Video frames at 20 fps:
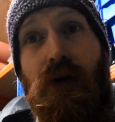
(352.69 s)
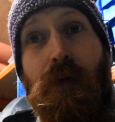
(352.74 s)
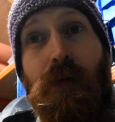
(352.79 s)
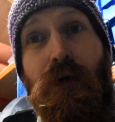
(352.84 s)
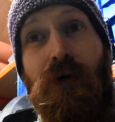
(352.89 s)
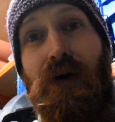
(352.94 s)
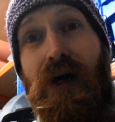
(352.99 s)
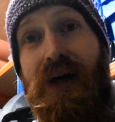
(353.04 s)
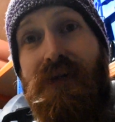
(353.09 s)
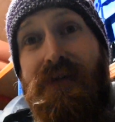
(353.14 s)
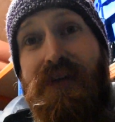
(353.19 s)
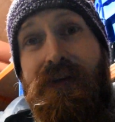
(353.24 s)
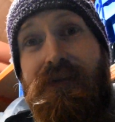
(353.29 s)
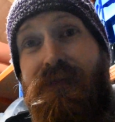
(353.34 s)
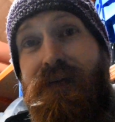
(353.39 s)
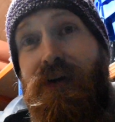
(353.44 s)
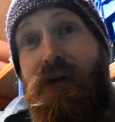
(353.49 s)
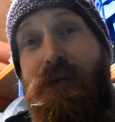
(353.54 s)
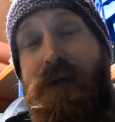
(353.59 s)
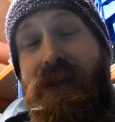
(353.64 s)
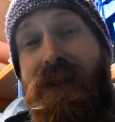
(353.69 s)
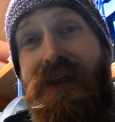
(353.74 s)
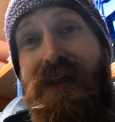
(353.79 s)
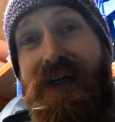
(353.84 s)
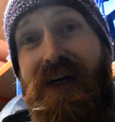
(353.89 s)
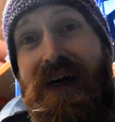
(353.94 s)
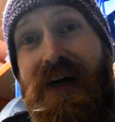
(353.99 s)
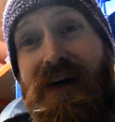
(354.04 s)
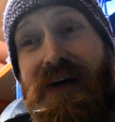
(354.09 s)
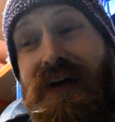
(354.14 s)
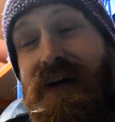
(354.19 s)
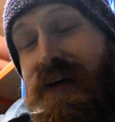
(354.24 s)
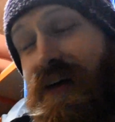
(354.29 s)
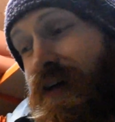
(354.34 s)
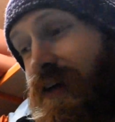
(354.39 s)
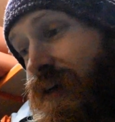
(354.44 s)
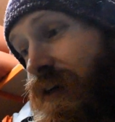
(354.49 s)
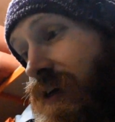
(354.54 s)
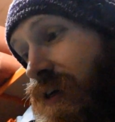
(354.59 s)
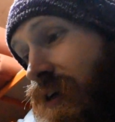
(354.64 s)
more having to film in the dark.
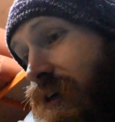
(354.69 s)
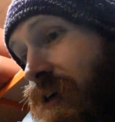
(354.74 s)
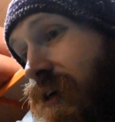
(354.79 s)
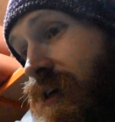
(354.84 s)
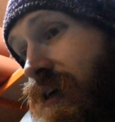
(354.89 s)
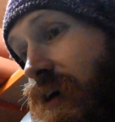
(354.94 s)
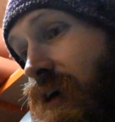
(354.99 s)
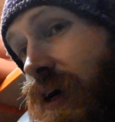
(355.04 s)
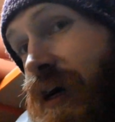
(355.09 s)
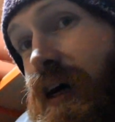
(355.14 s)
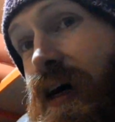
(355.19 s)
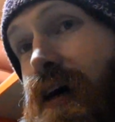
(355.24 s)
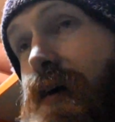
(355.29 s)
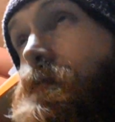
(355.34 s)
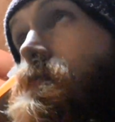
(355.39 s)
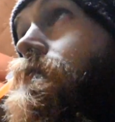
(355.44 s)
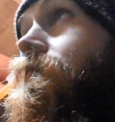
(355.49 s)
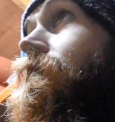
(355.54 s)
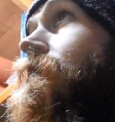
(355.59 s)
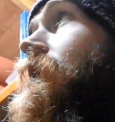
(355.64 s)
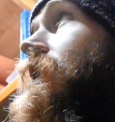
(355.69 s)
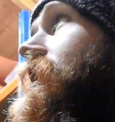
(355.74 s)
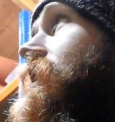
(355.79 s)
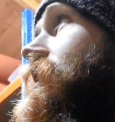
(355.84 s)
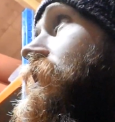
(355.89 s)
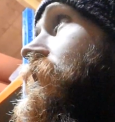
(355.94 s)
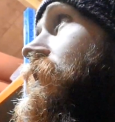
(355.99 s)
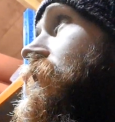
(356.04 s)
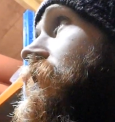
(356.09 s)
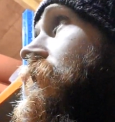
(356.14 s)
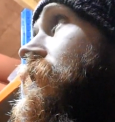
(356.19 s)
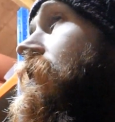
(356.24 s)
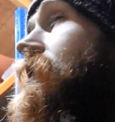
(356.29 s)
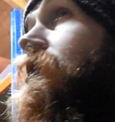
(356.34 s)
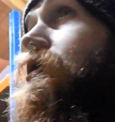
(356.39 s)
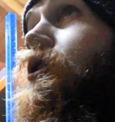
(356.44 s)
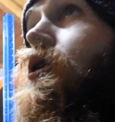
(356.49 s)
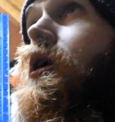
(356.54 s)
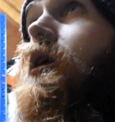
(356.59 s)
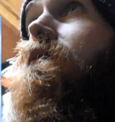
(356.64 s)
It's
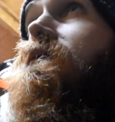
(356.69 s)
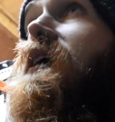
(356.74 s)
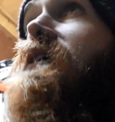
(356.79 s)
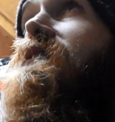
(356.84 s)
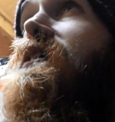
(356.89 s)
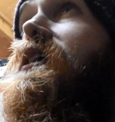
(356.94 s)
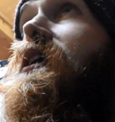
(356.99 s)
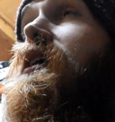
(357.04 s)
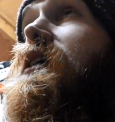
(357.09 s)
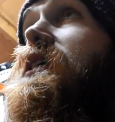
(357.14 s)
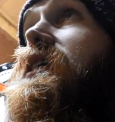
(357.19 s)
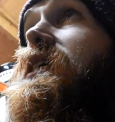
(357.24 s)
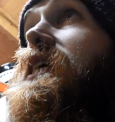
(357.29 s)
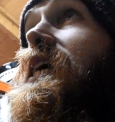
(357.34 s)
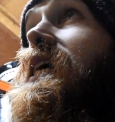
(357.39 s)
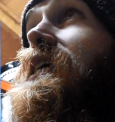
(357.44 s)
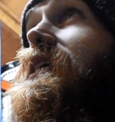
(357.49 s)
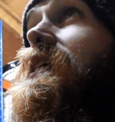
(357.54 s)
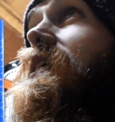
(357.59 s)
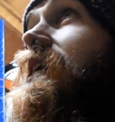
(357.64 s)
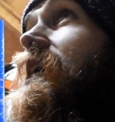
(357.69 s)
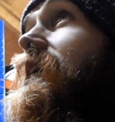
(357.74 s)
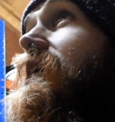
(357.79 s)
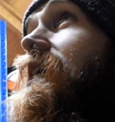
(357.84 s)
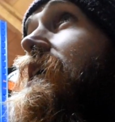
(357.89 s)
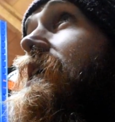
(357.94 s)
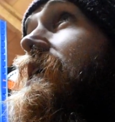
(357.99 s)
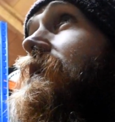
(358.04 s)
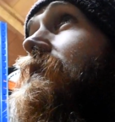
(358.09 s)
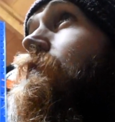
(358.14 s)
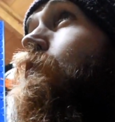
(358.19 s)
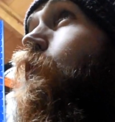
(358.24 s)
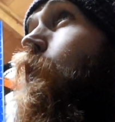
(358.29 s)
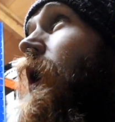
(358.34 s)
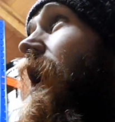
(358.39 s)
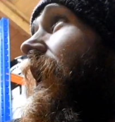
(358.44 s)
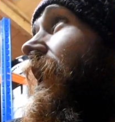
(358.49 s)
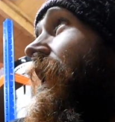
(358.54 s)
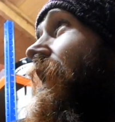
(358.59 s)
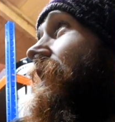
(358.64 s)
not a very nice day today. It's
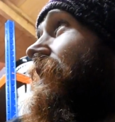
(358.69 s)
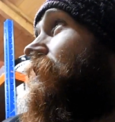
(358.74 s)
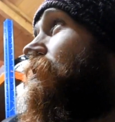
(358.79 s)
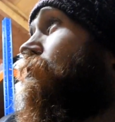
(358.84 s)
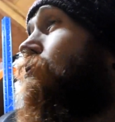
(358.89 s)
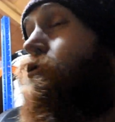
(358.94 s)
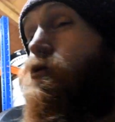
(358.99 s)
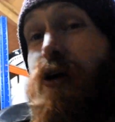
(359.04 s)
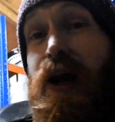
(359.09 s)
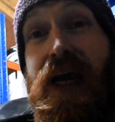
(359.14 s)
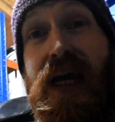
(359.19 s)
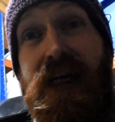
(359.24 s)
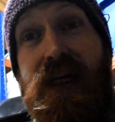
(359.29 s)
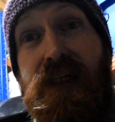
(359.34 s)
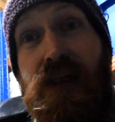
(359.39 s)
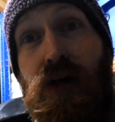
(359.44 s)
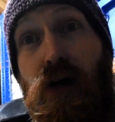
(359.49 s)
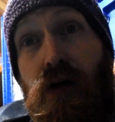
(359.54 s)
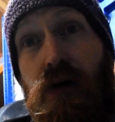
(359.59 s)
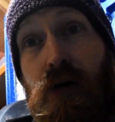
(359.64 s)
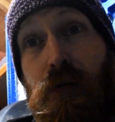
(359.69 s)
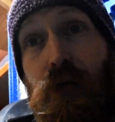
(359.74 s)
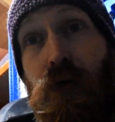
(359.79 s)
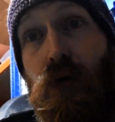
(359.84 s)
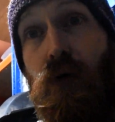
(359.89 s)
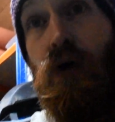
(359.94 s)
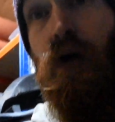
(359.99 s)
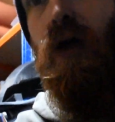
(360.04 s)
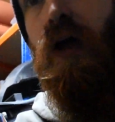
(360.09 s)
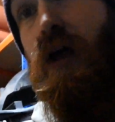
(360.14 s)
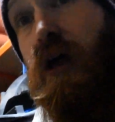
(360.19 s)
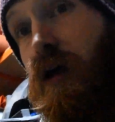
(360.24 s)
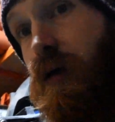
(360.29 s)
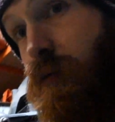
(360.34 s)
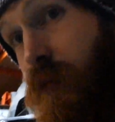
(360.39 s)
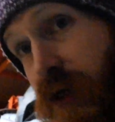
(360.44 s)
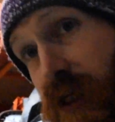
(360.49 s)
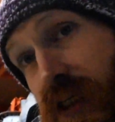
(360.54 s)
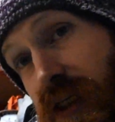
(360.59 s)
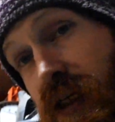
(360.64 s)
wet and it's grey and it's horrible, but it's